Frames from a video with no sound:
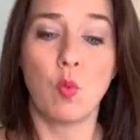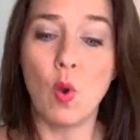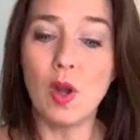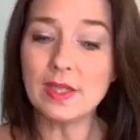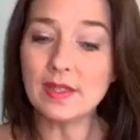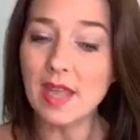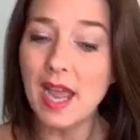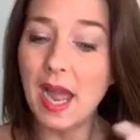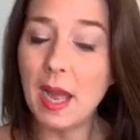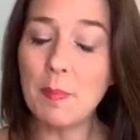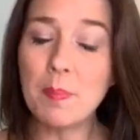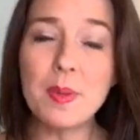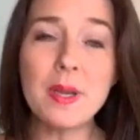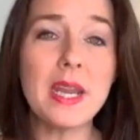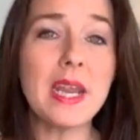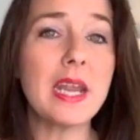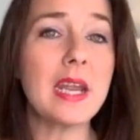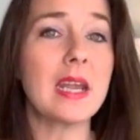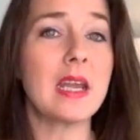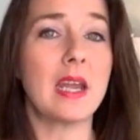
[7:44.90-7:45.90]
of what's
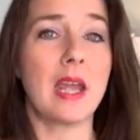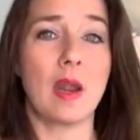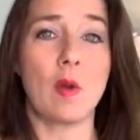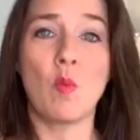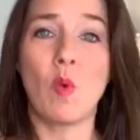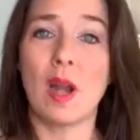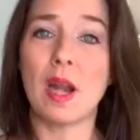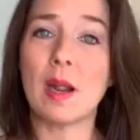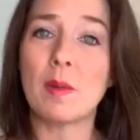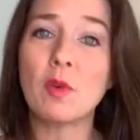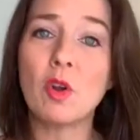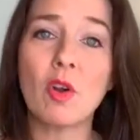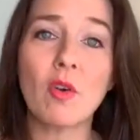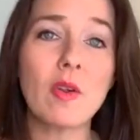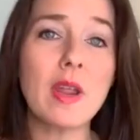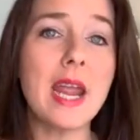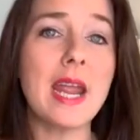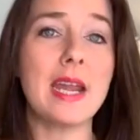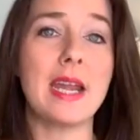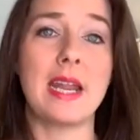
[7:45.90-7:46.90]
happening and what I'm
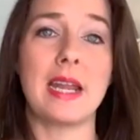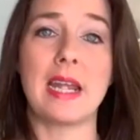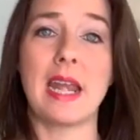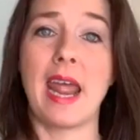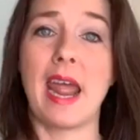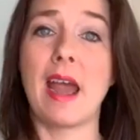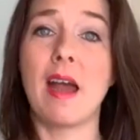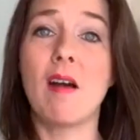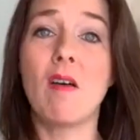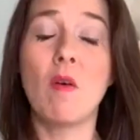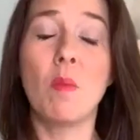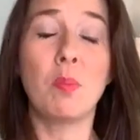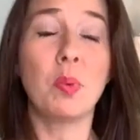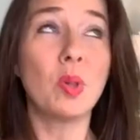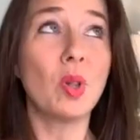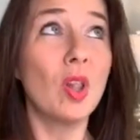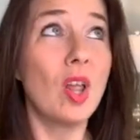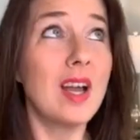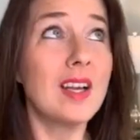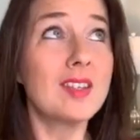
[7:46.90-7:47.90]
creating
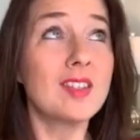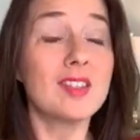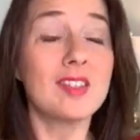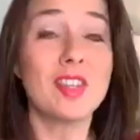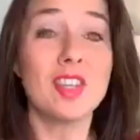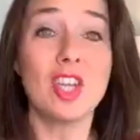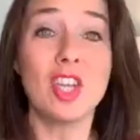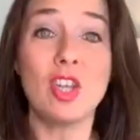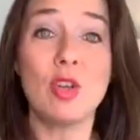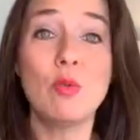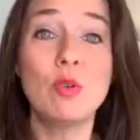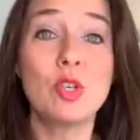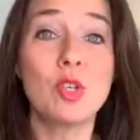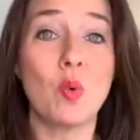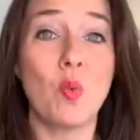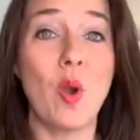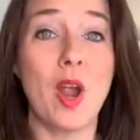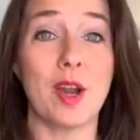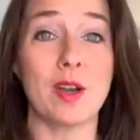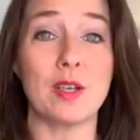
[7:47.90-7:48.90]
now, plus the
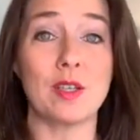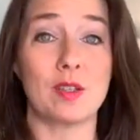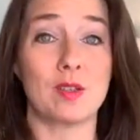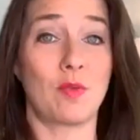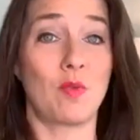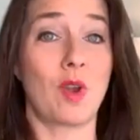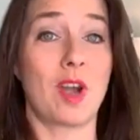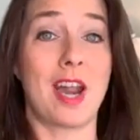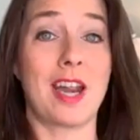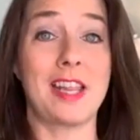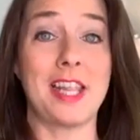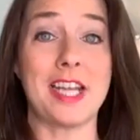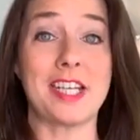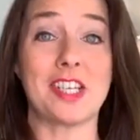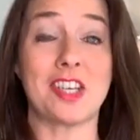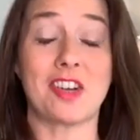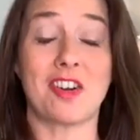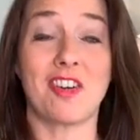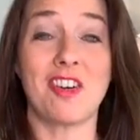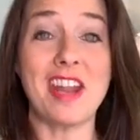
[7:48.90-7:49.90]
huge awareness of what I'd
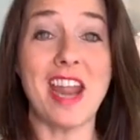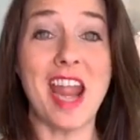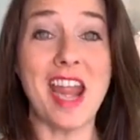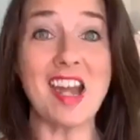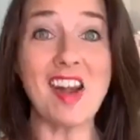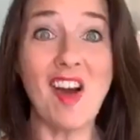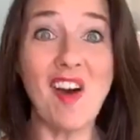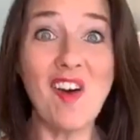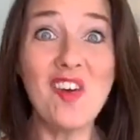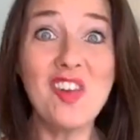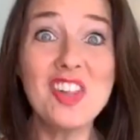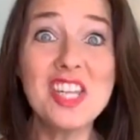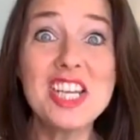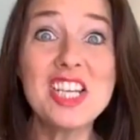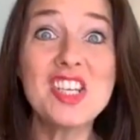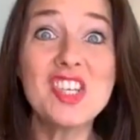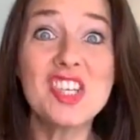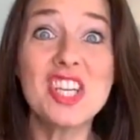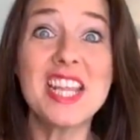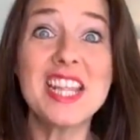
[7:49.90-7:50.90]
like to create.
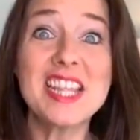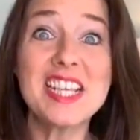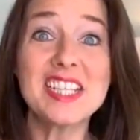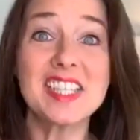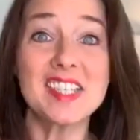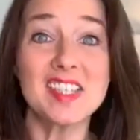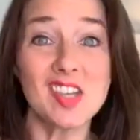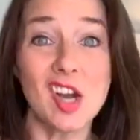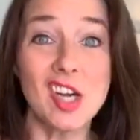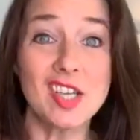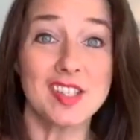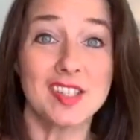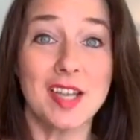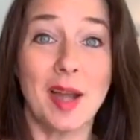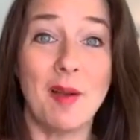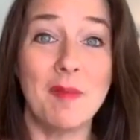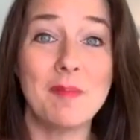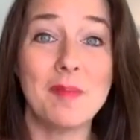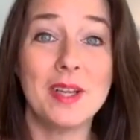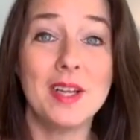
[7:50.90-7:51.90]
Holy shit, this is
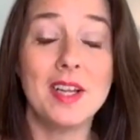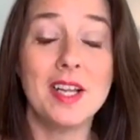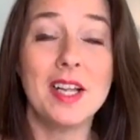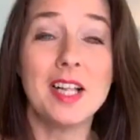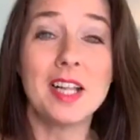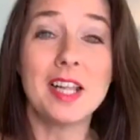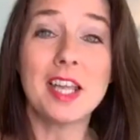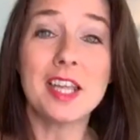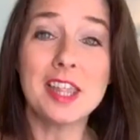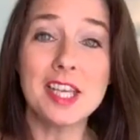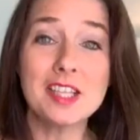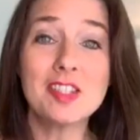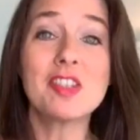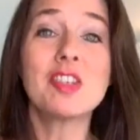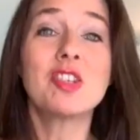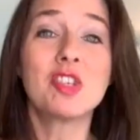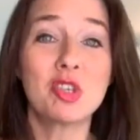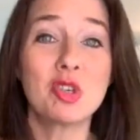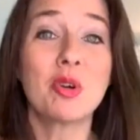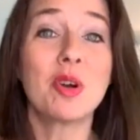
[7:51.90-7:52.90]
awesome. Like,
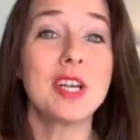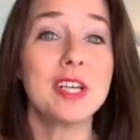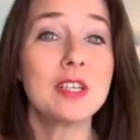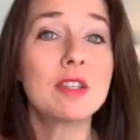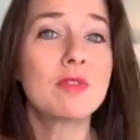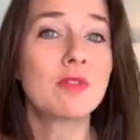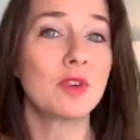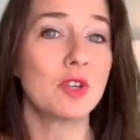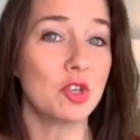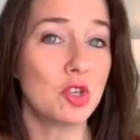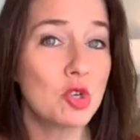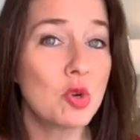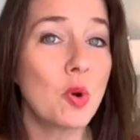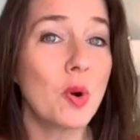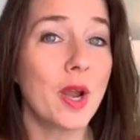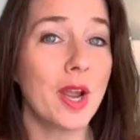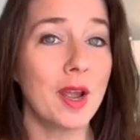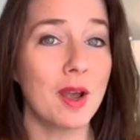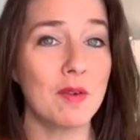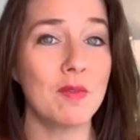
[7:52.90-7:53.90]
that's a choice for
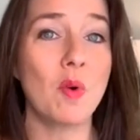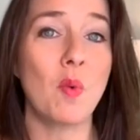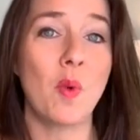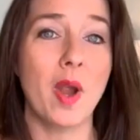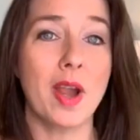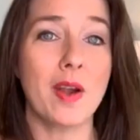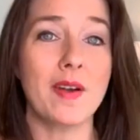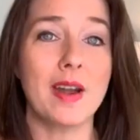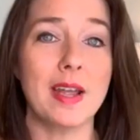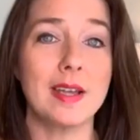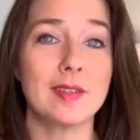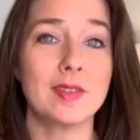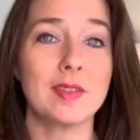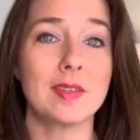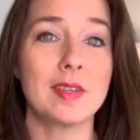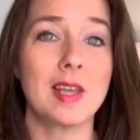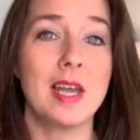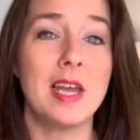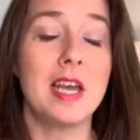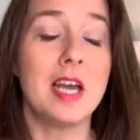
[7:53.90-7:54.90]
joy of
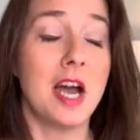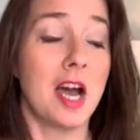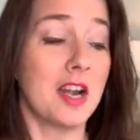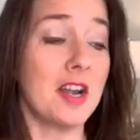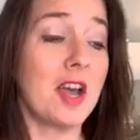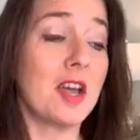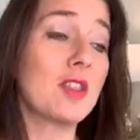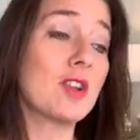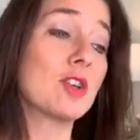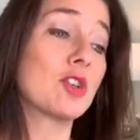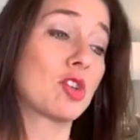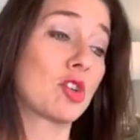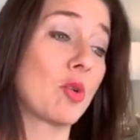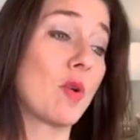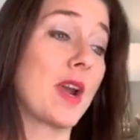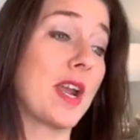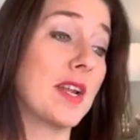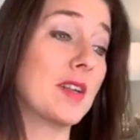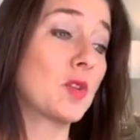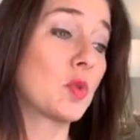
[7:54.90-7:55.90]
awareness. Another
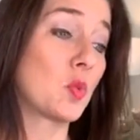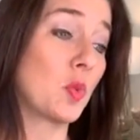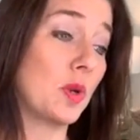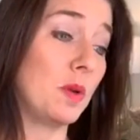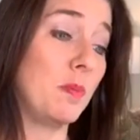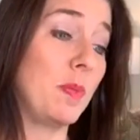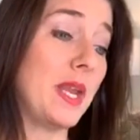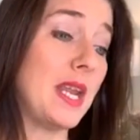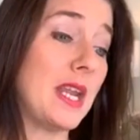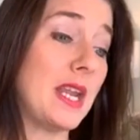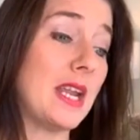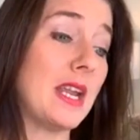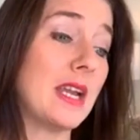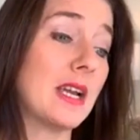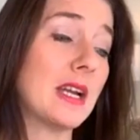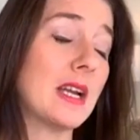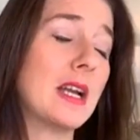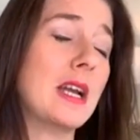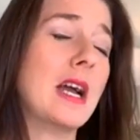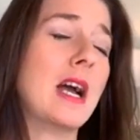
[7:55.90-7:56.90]
choice would
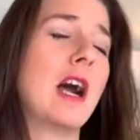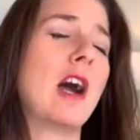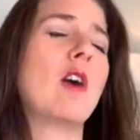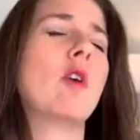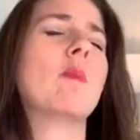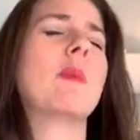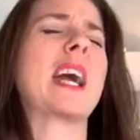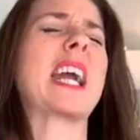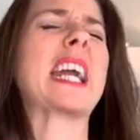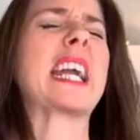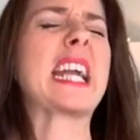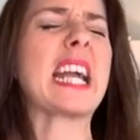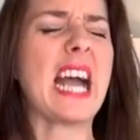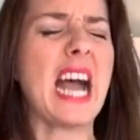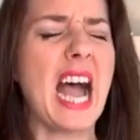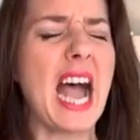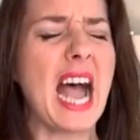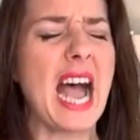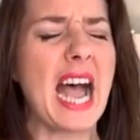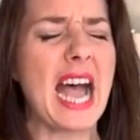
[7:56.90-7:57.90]
be, oh my
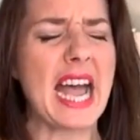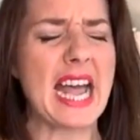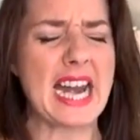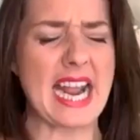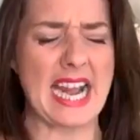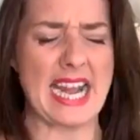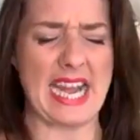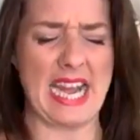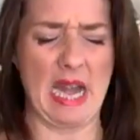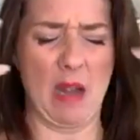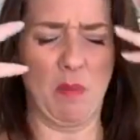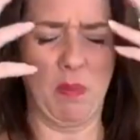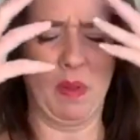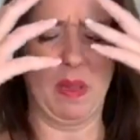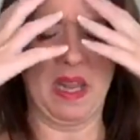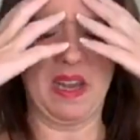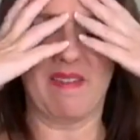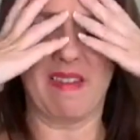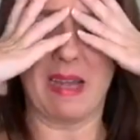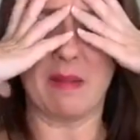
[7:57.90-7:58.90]
God, I can't
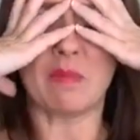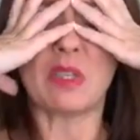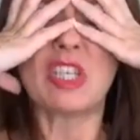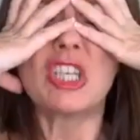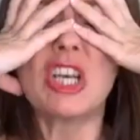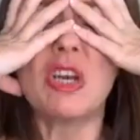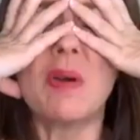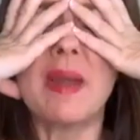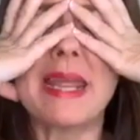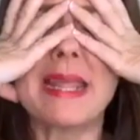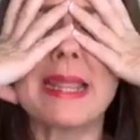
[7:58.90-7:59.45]
believe I'm